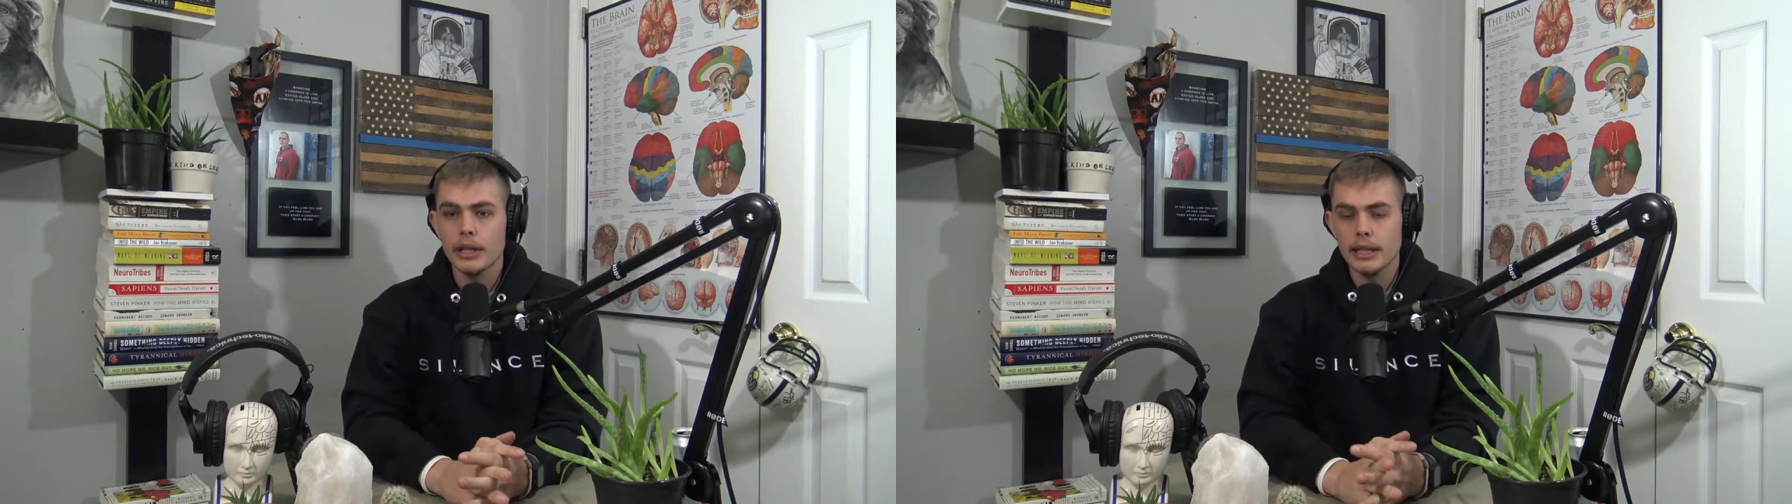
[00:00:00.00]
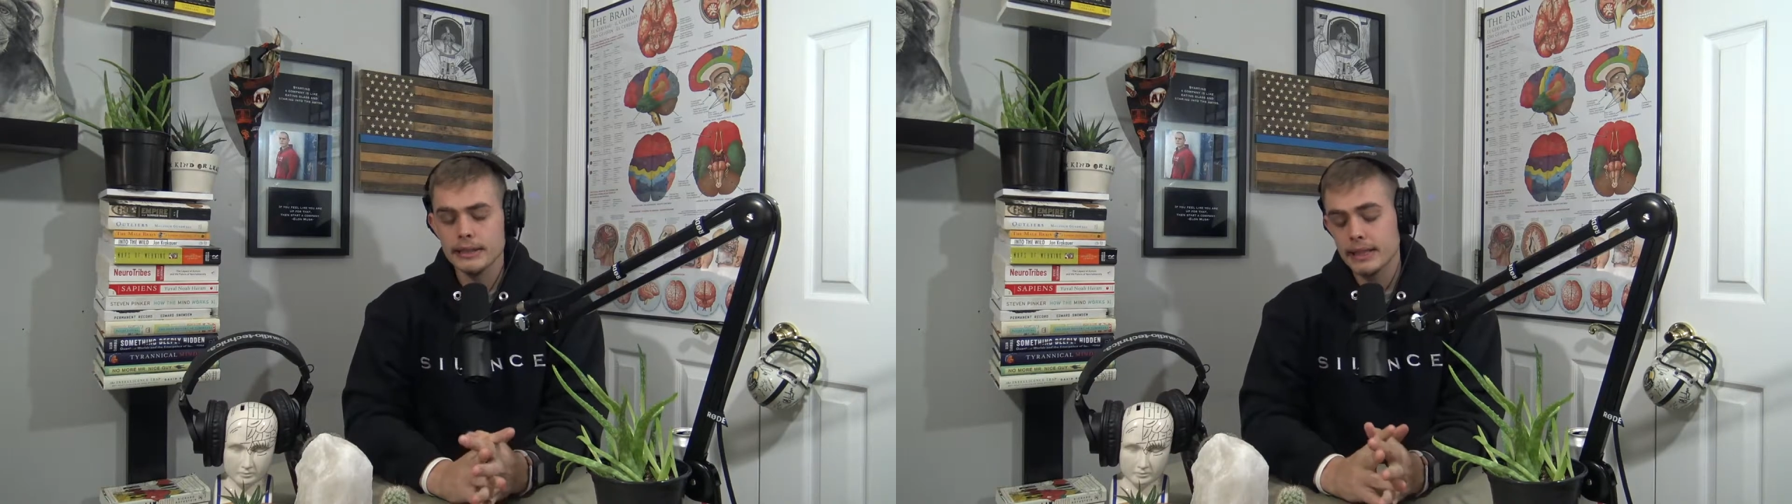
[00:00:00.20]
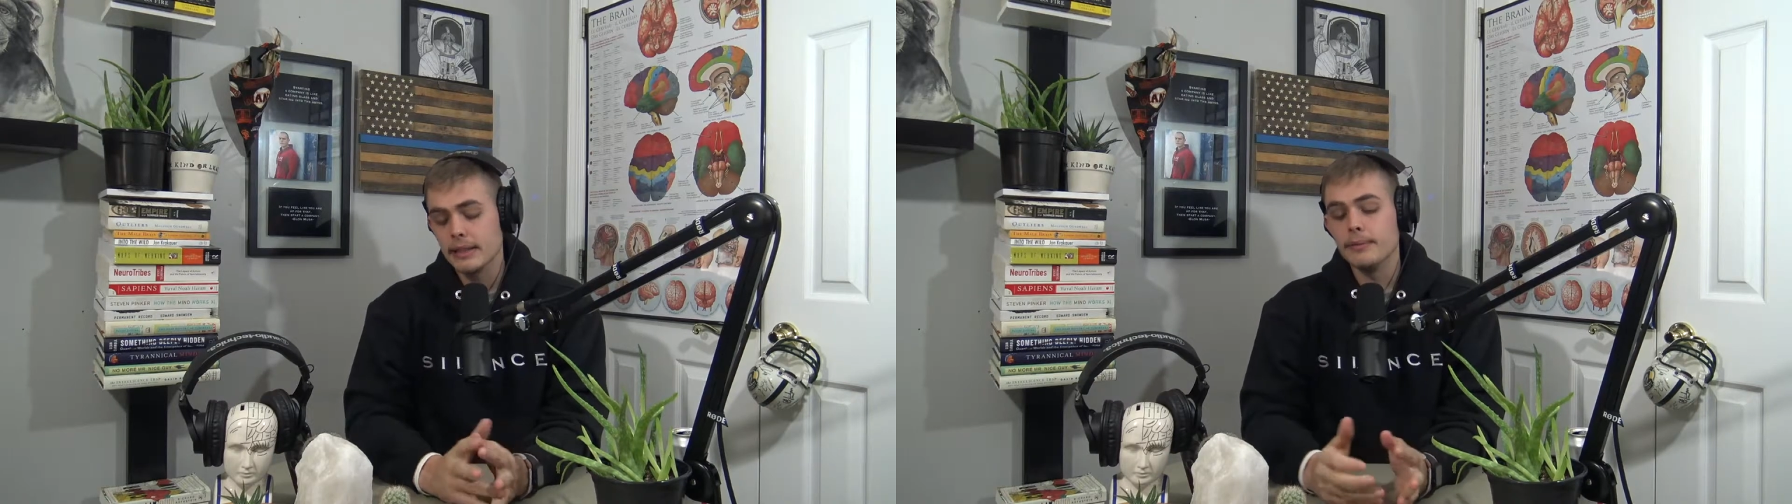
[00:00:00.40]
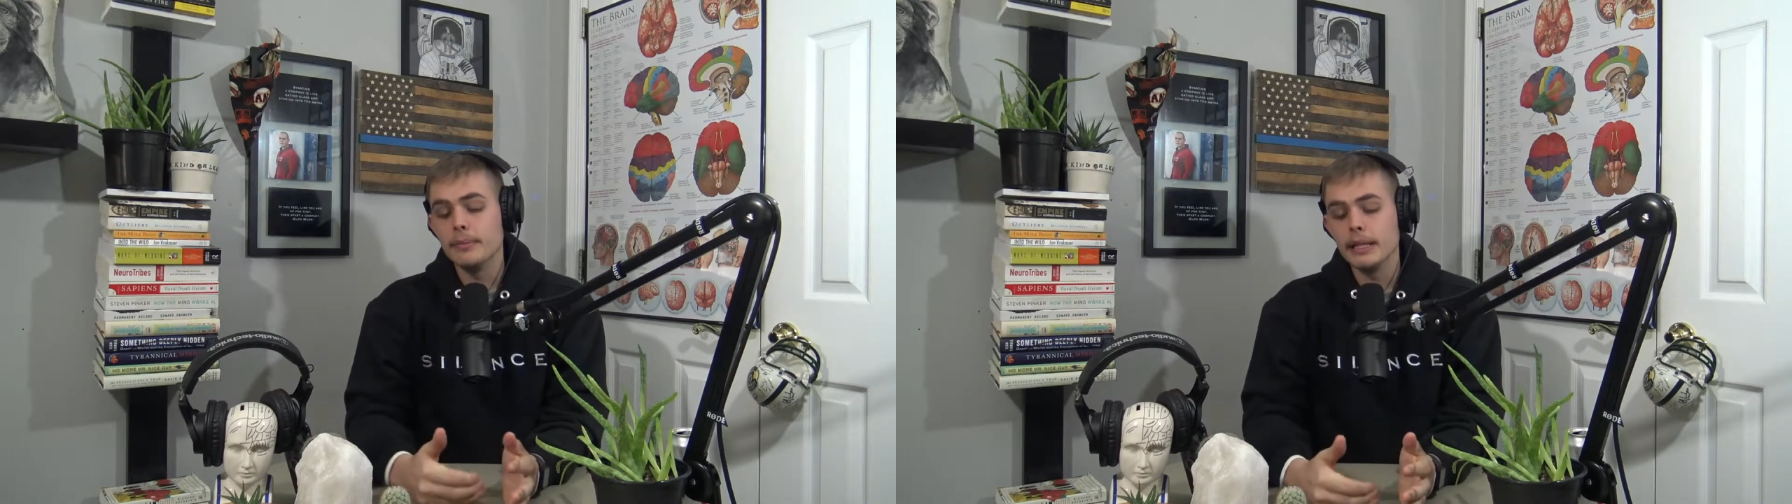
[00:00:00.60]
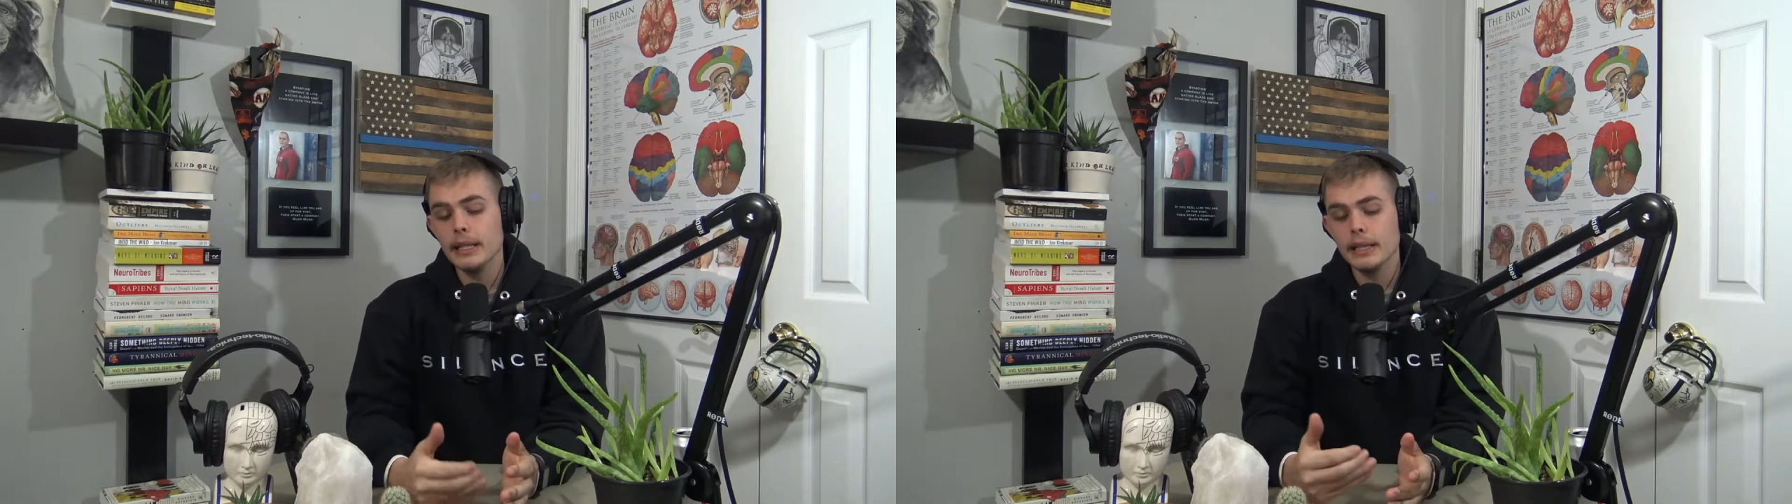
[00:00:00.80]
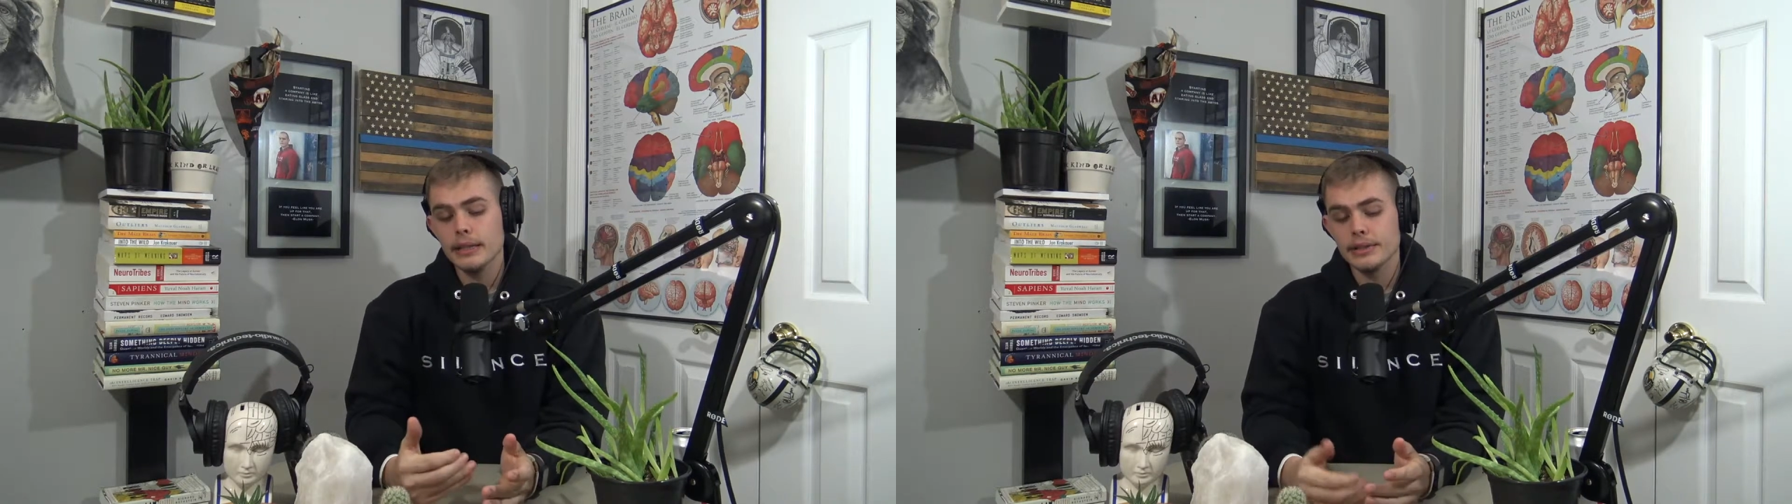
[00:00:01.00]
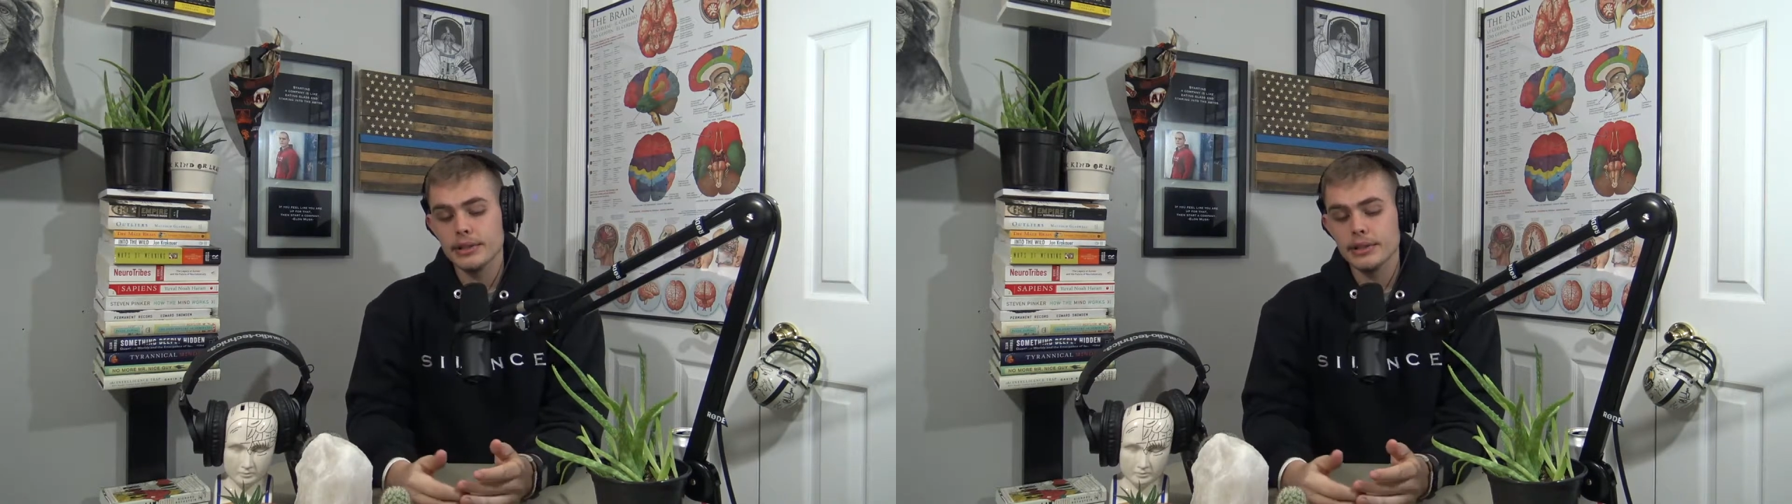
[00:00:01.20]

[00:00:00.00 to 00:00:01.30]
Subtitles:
instead of me I